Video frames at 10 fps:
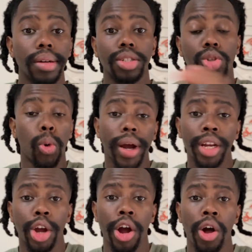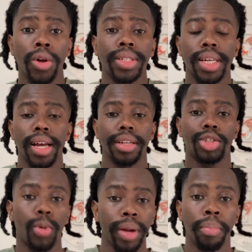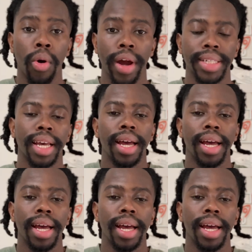Twin girls, twin boys.